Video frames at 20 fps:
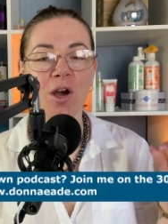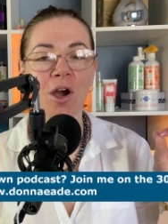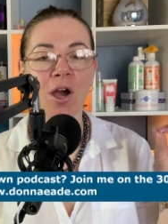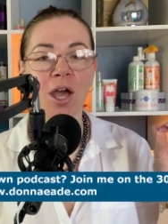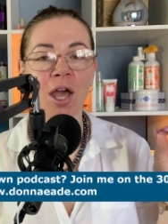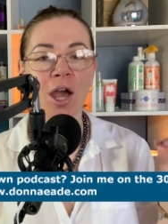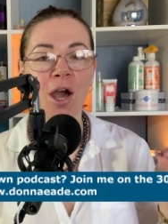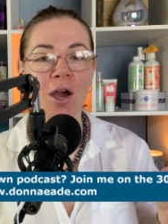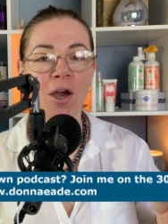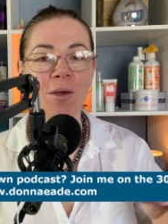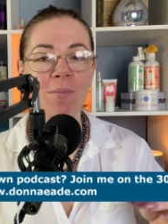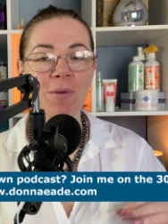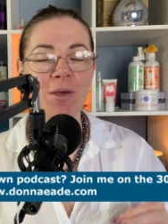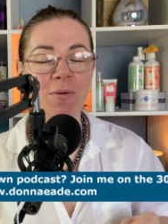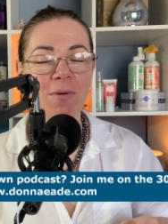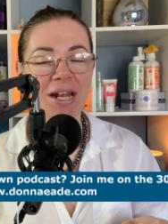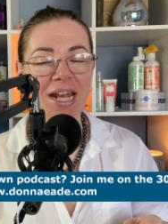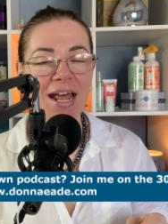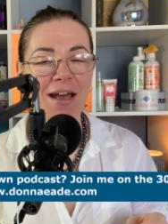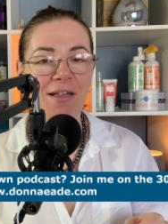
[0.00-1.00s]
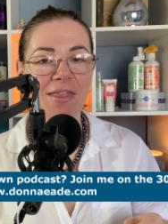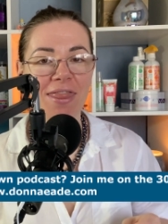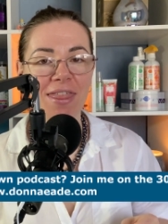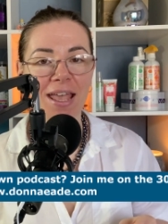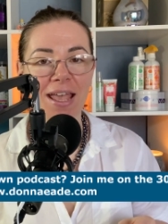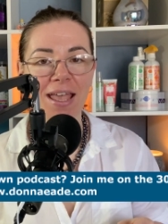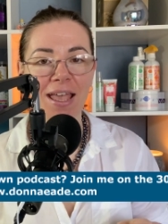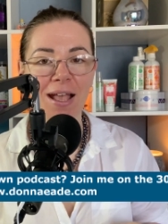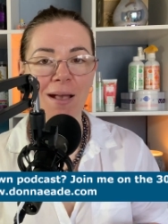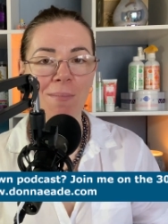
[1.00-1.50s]
I hope you are now
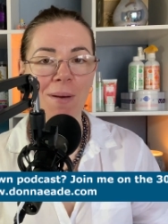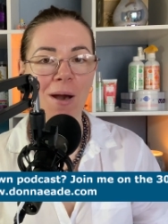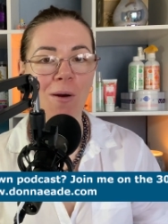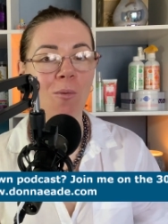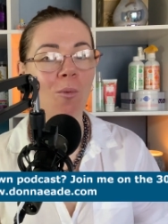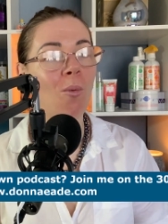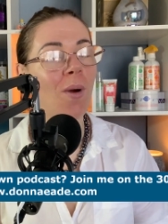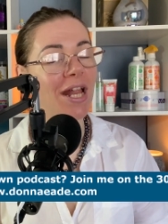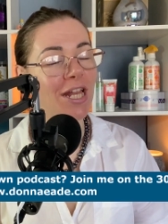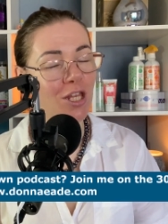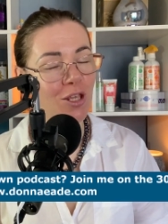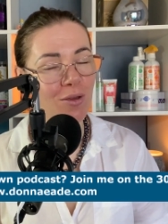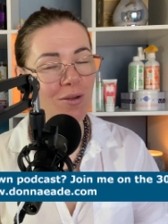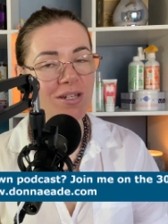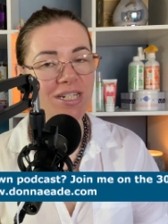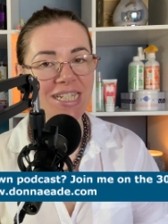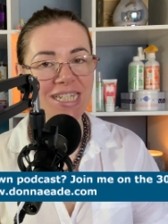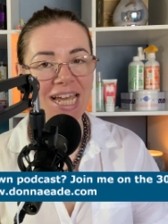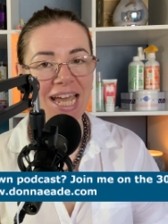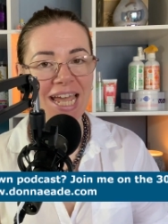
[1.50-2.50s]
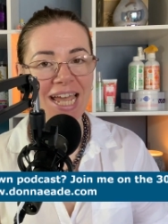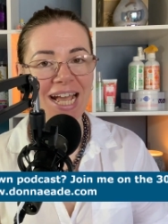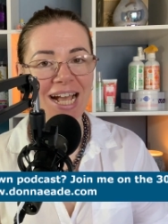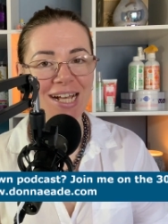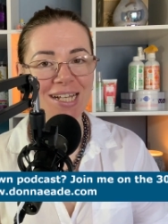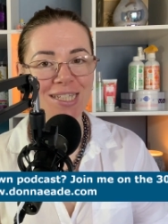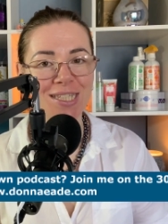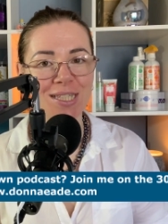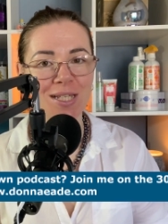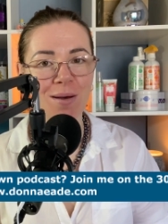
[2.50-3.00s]
thinking about when you could take
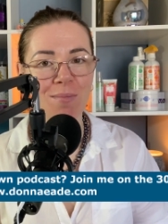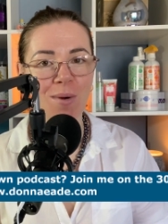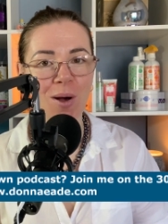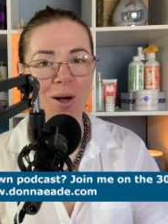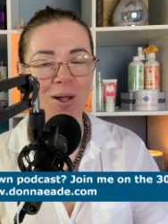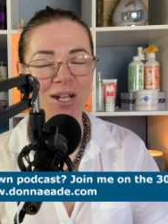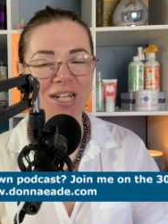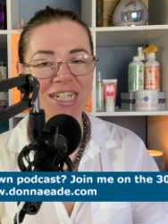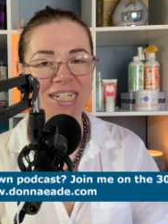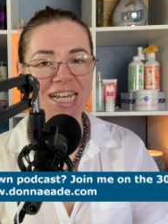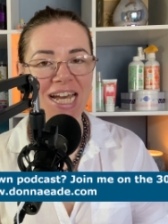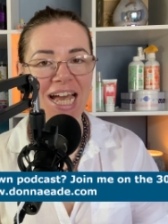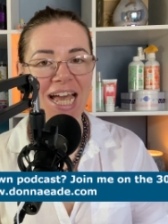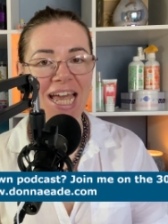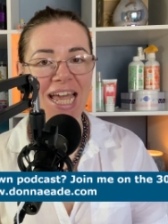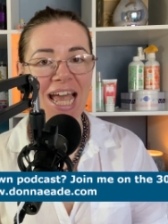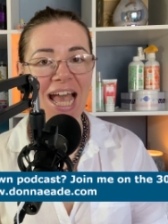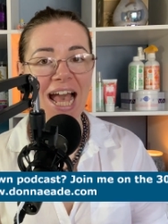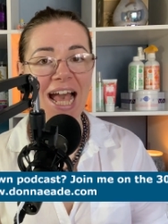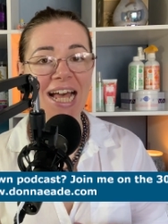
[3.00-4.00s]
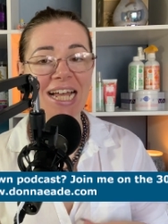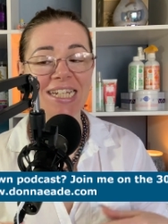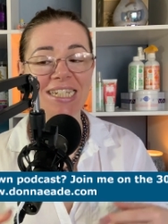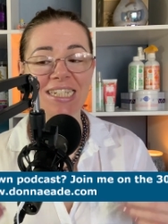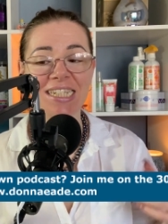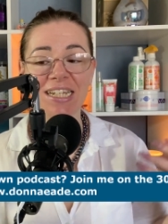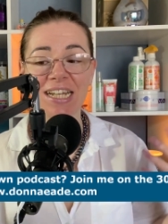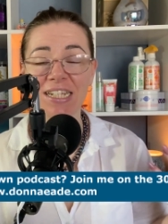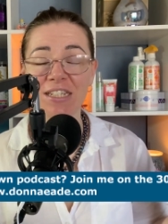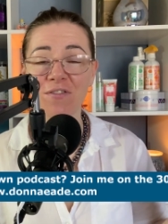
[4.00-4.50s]
a summer holiday. And
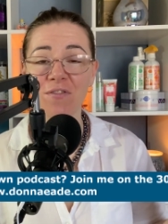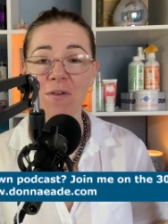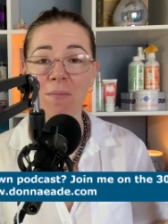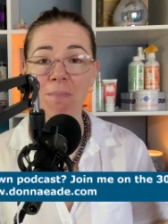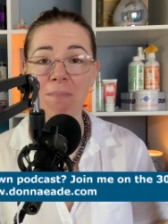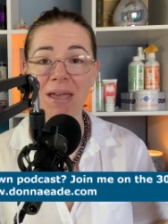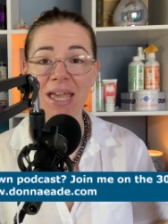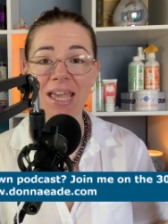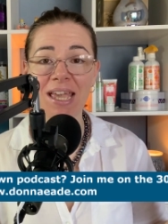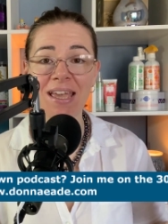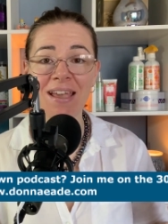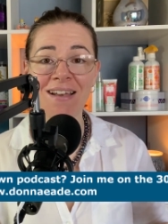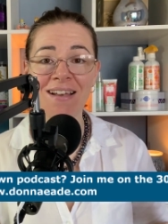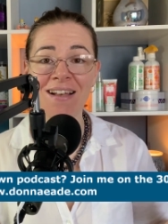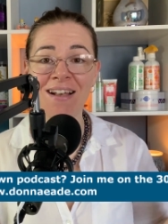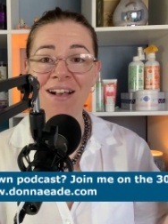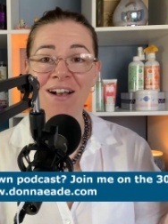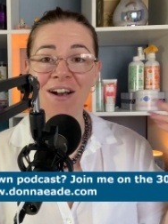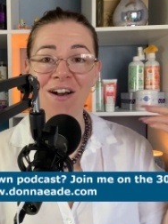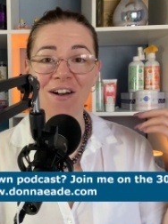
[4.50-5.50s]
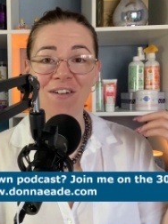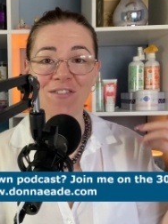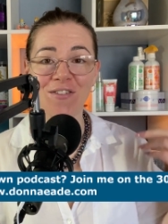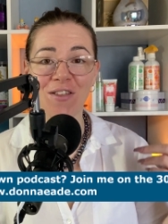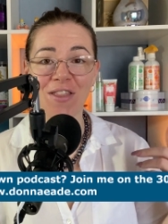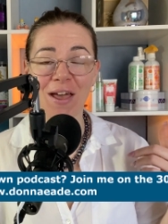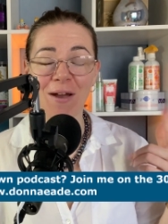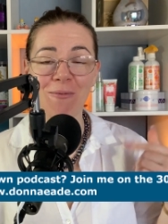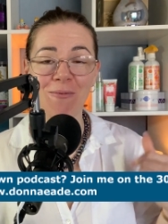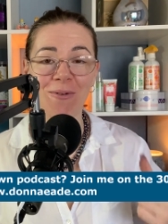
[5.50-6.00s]
as for me, I've got
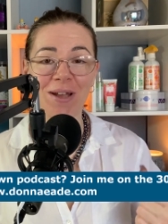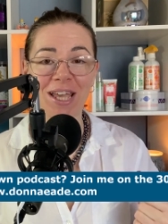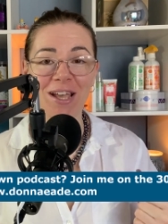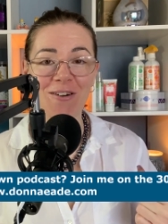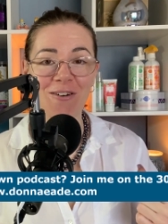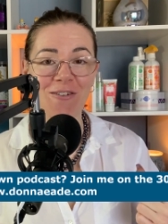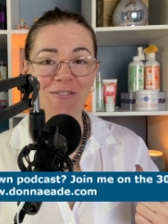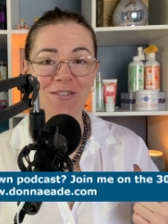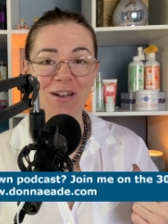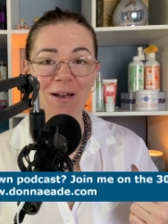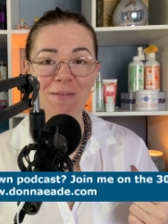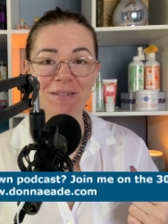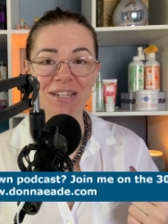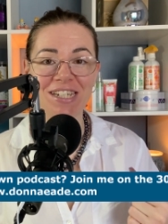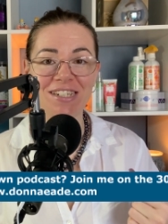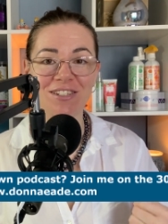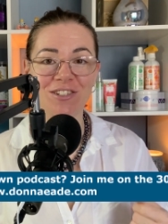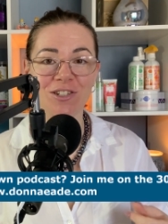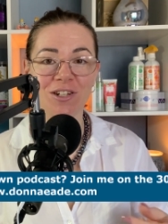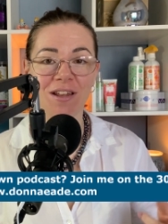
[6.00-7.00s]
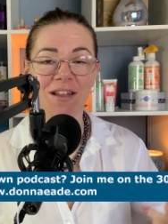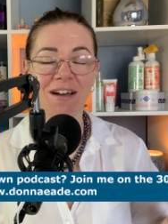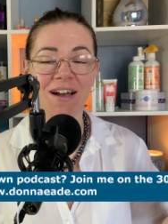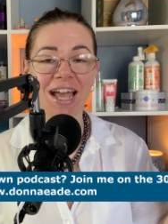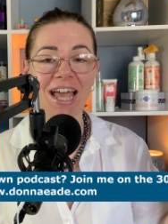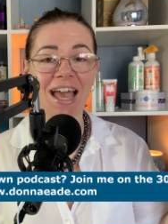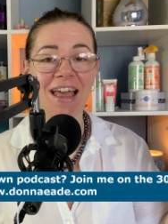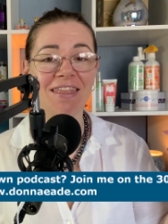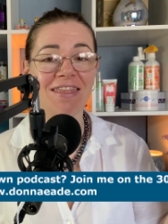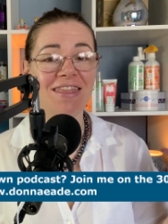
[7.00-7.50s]
that week off coming in
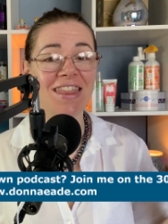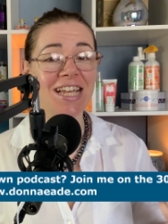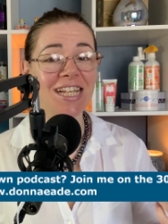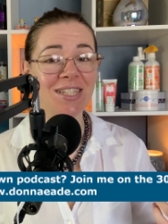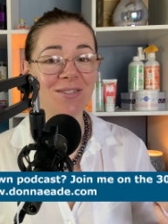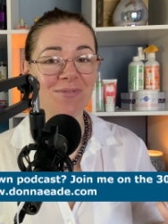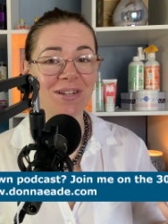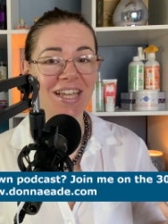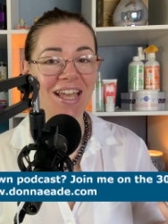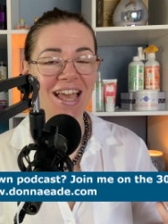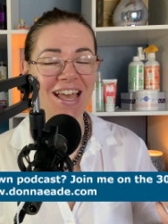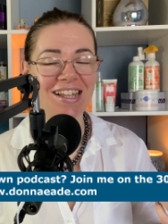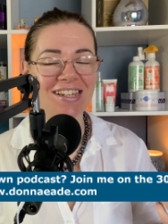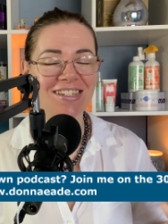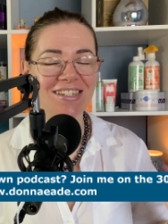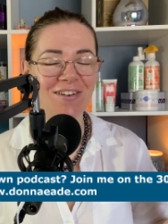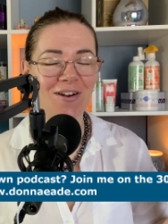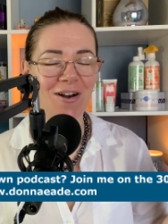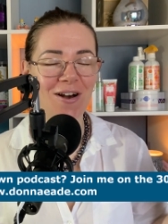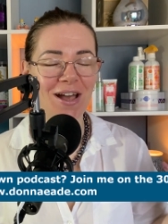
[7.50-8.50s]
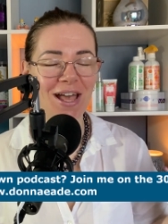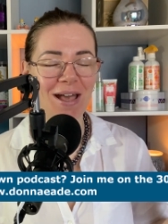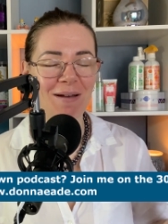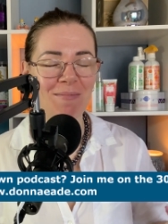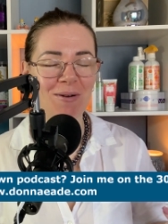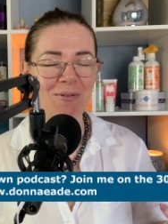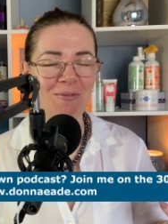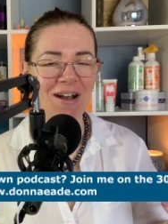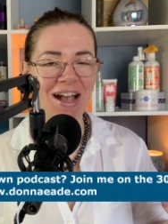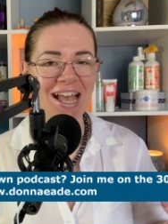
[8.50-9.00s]
July, and this weekend I am
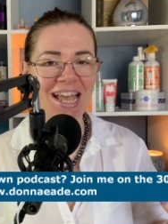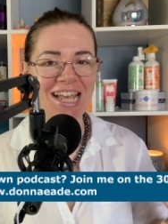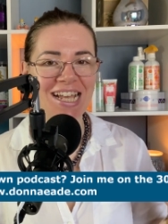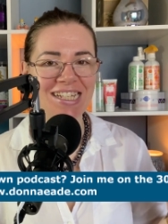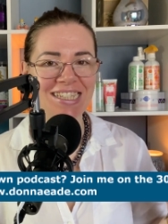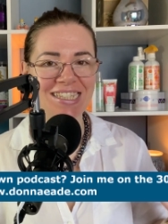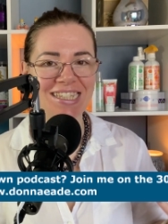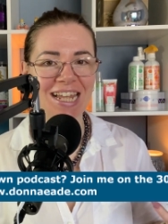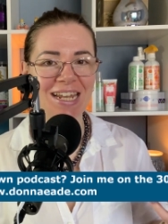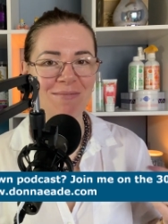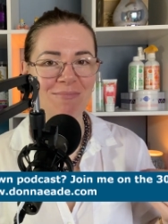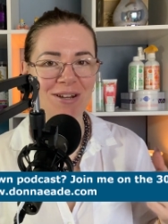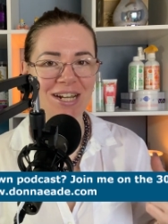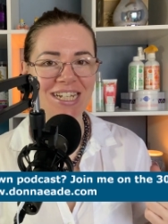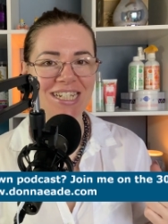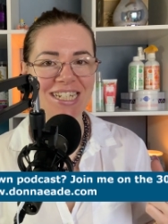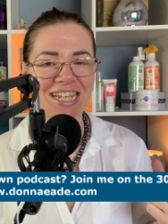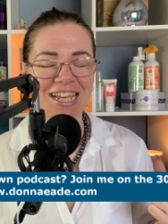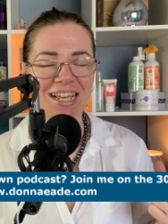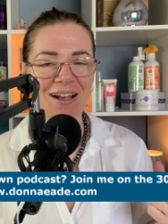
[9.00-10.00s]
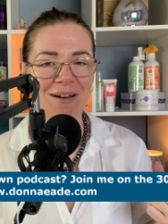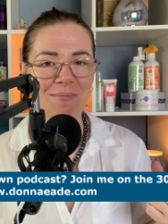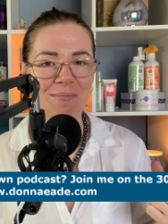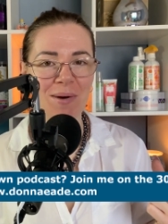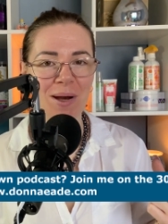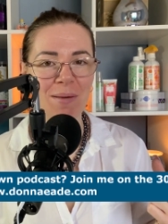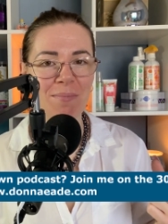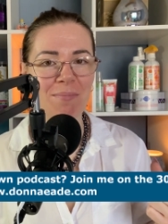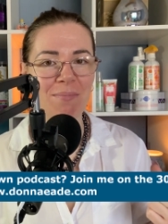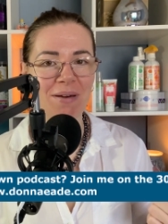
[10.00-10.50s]
away celebrating
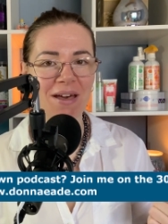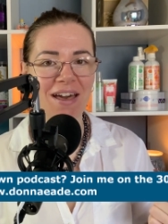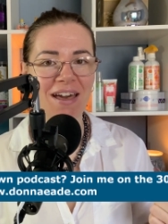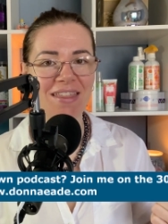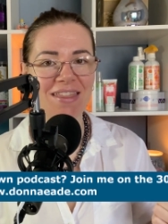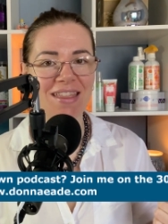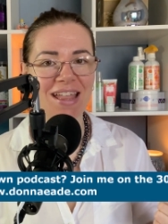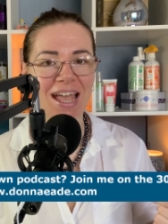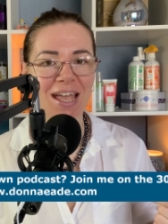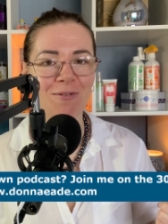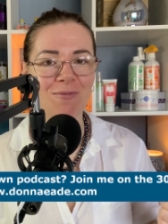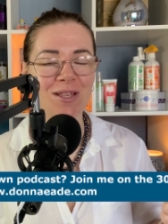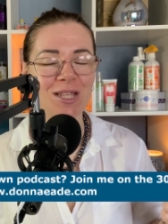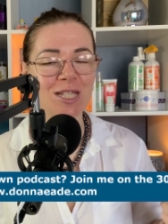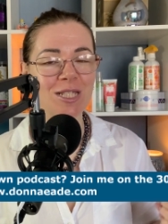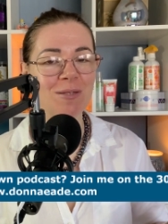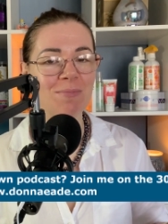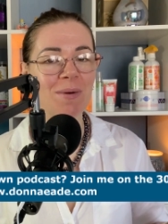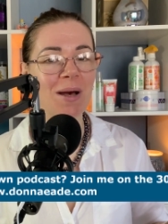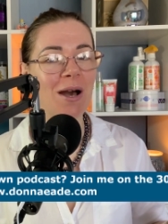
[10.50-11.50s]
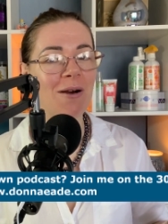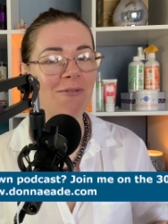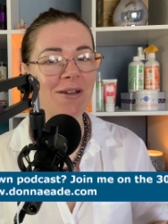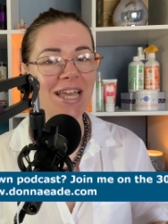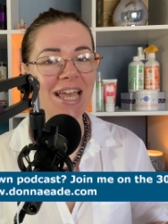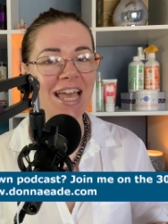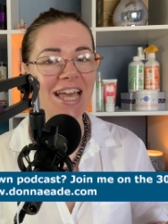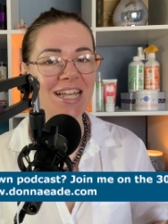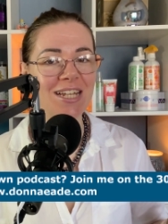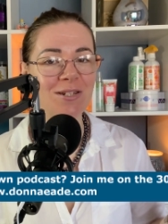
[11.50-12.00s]
my birthday with a spa
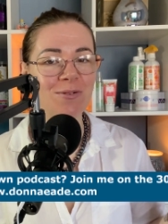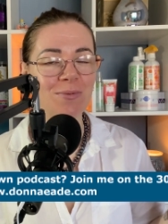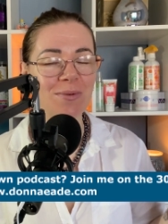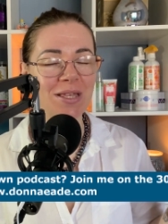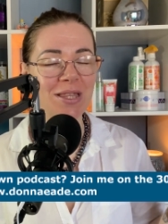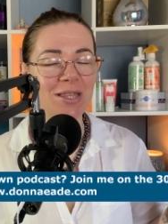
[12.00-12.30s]
weekend with